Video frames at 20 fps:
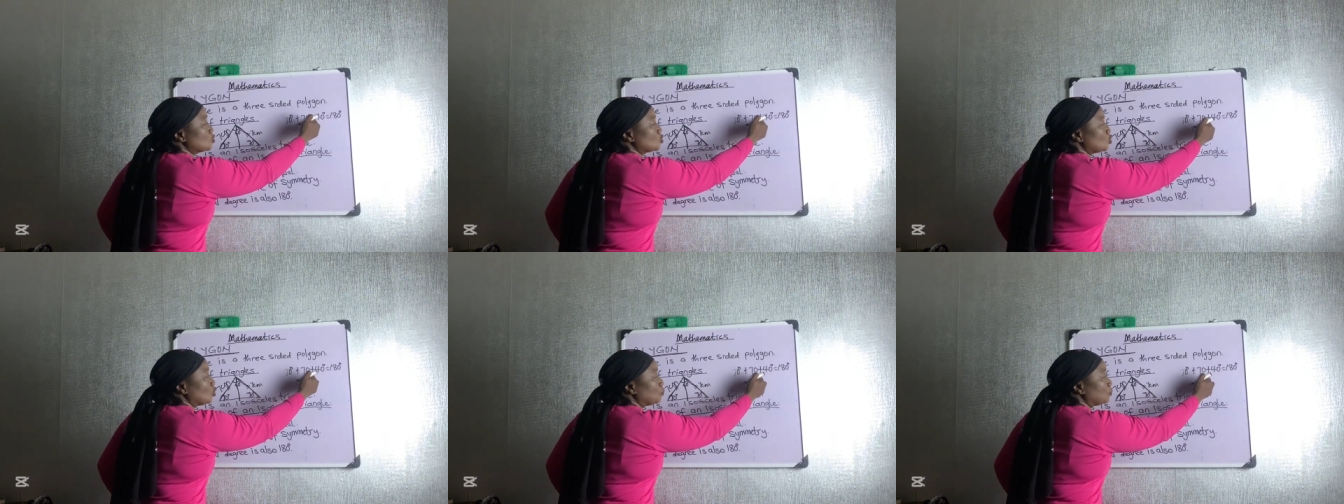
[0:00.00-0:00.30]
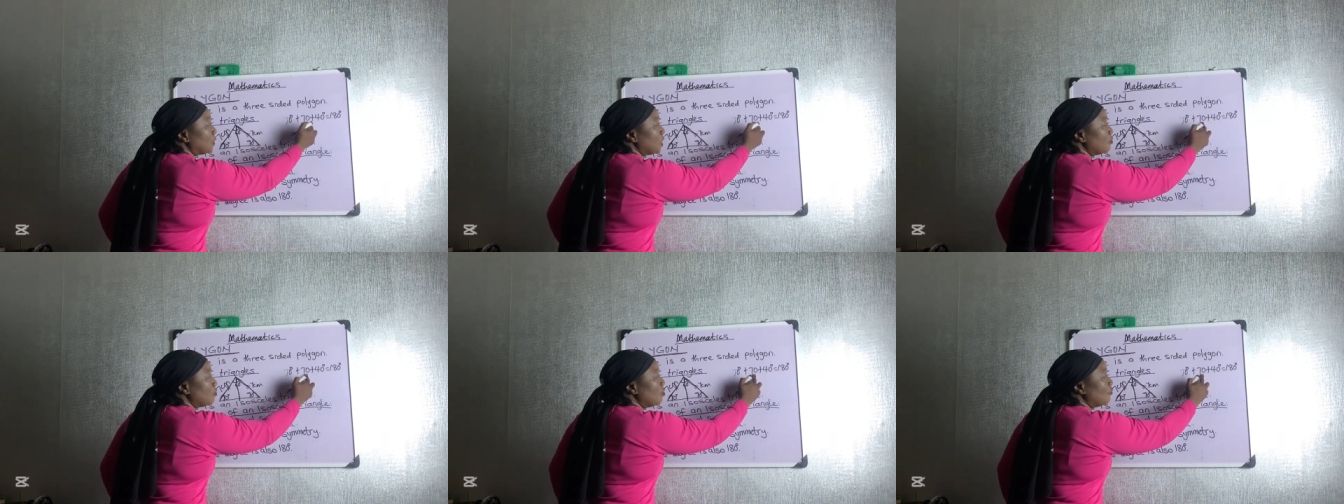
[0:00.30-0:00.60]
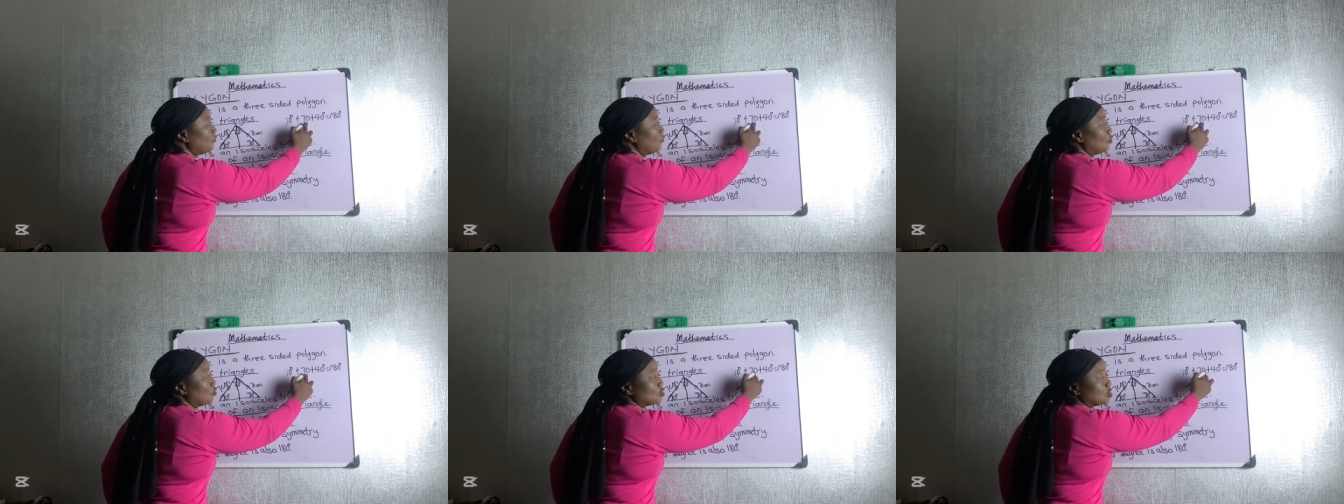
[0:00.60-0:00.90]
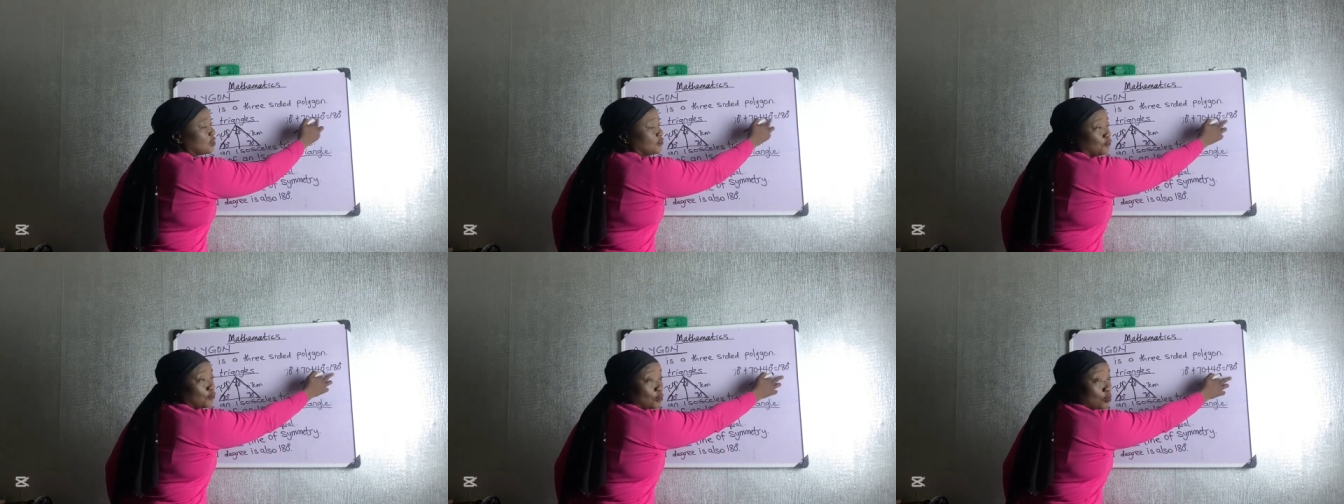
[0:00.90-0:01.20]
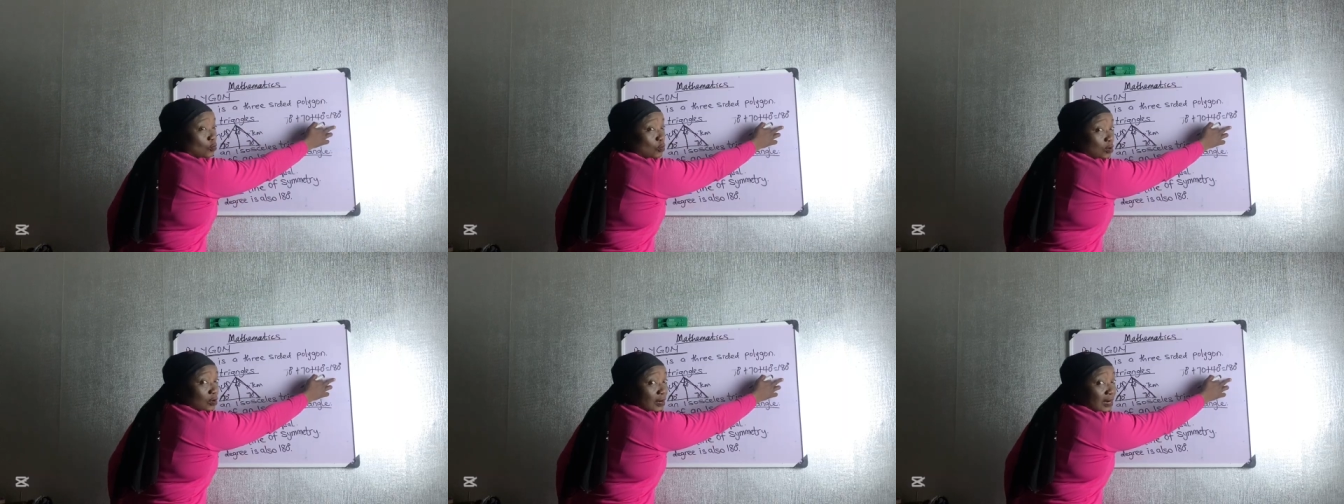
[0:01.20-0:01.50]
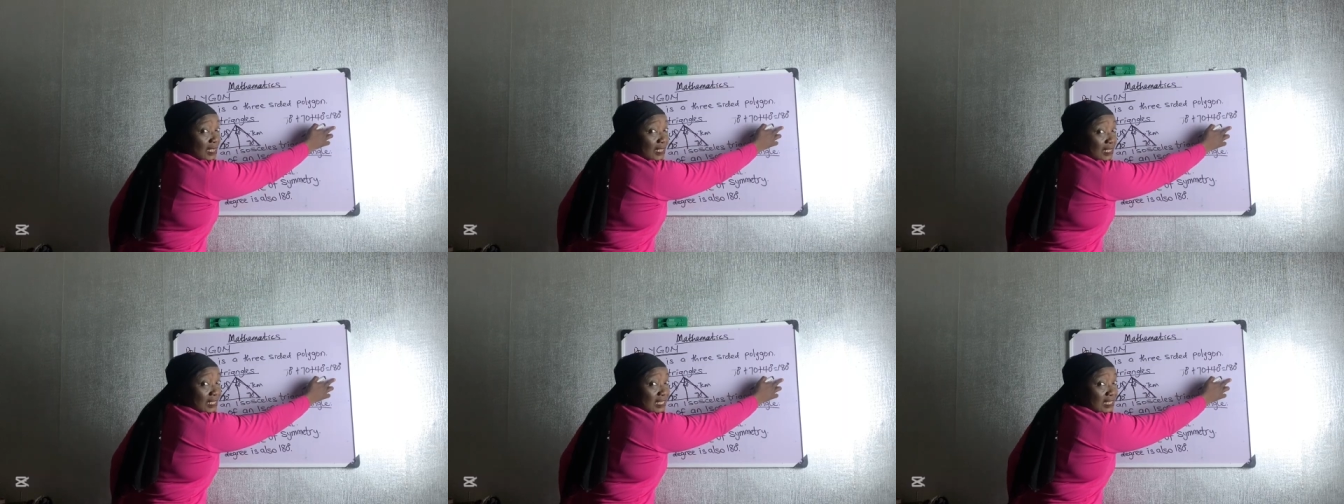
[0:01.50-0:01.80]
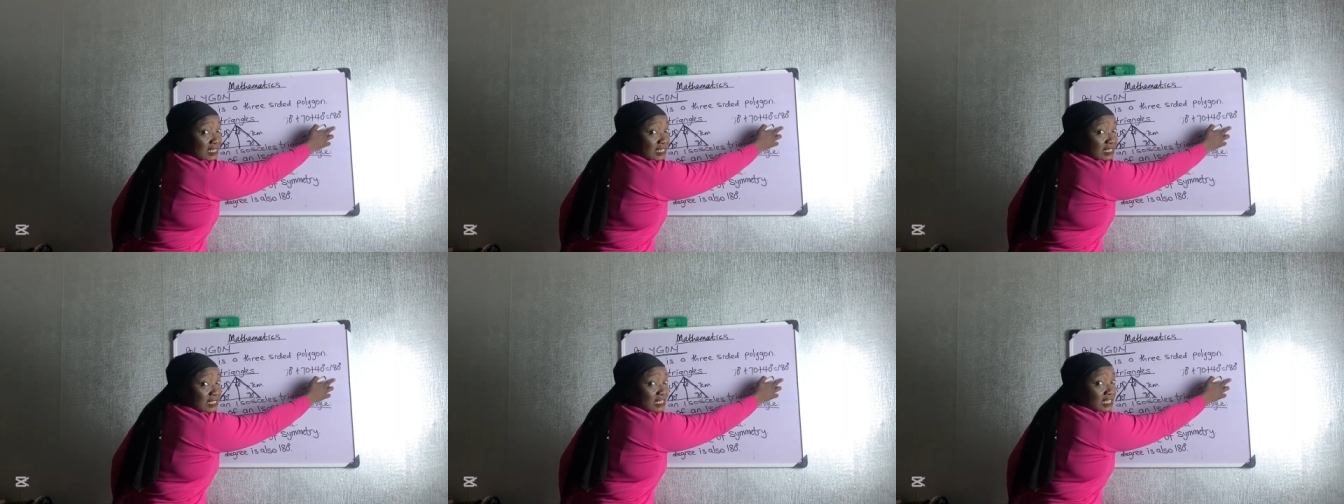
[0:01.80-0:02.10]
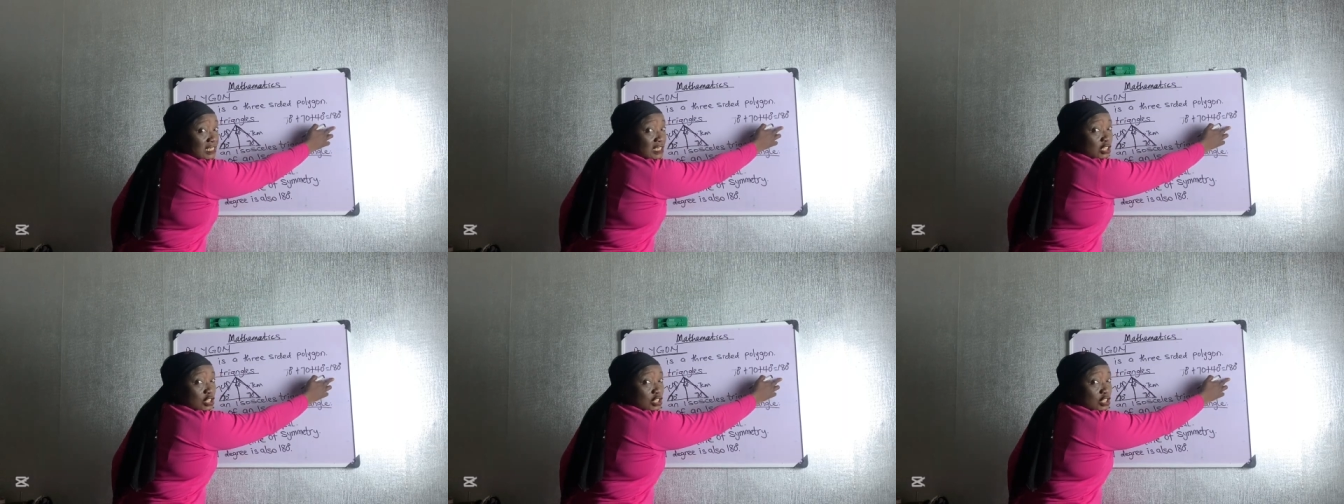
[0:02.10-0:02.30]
subtract 140 from 180,